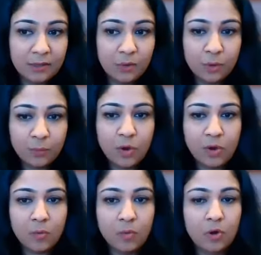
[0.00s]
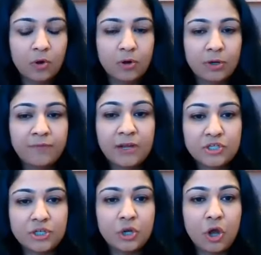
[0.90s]
or
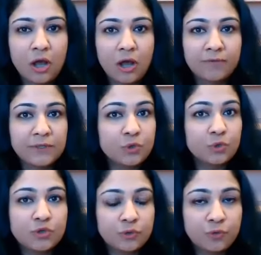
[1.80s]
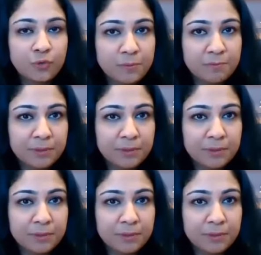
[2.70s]
function of the social group,